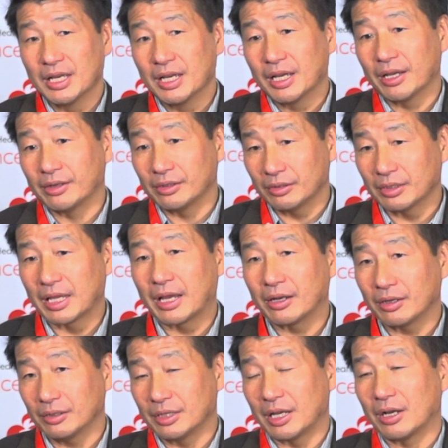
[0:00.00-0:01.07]
And
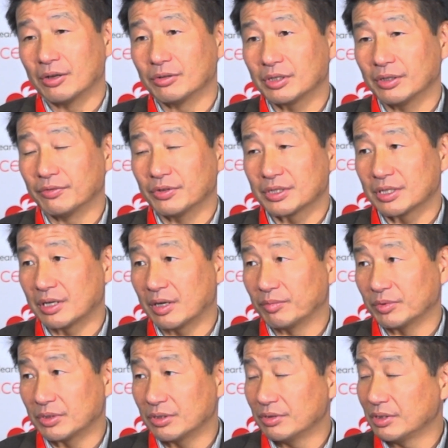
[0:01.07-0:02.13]
that now gives us an
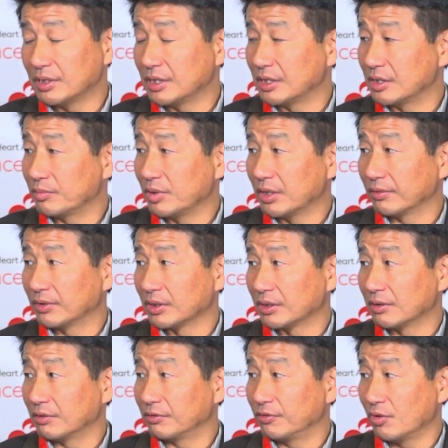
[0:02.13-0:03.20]
opportunity to be able to
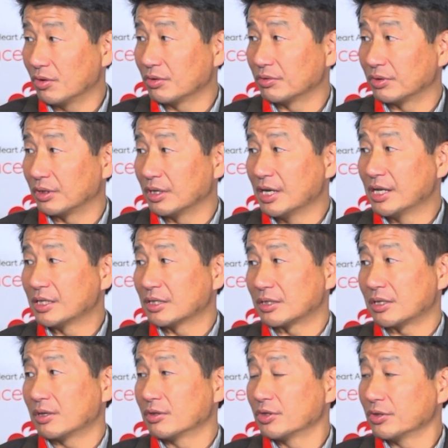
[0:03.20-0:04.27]
go forward to
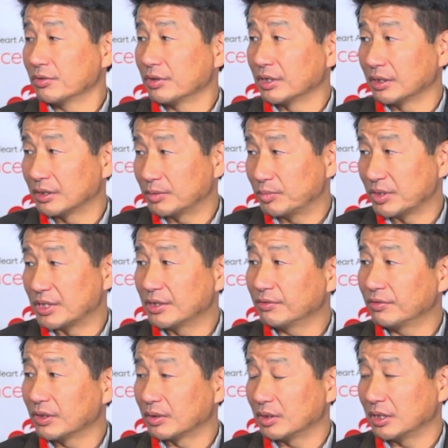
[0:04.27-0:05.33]
start doing
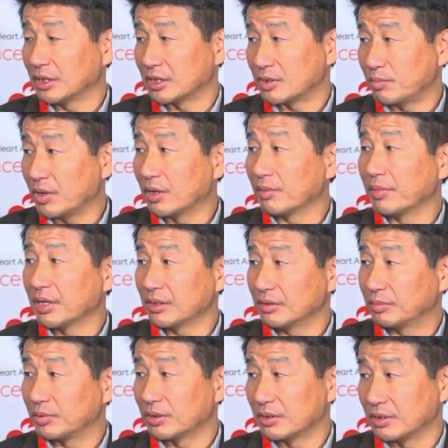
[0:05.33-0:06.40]
specific experimental
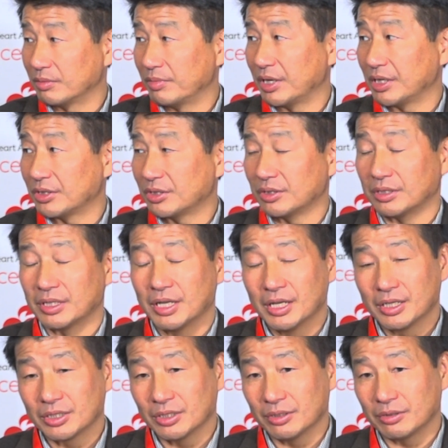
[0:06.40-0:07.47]
perturbation
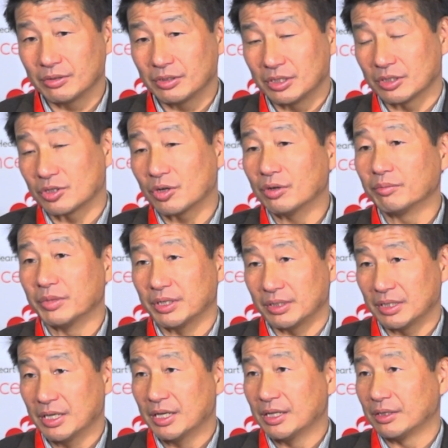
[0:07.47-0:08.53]
to determine
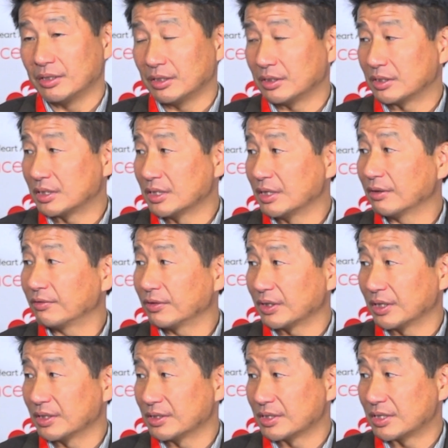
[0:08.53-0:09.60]
the
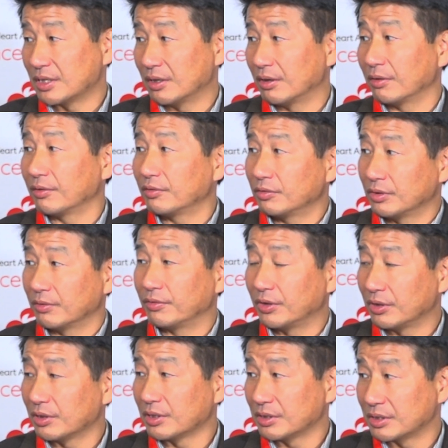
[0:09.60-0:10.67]
significance of the
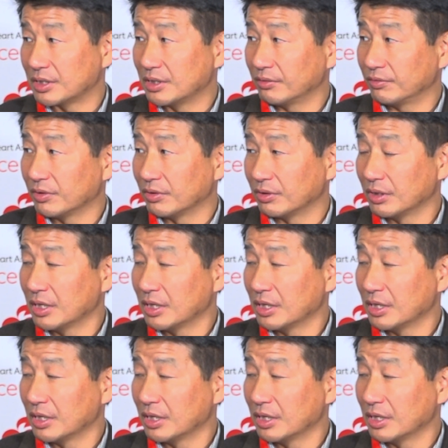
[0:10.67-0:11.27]
various different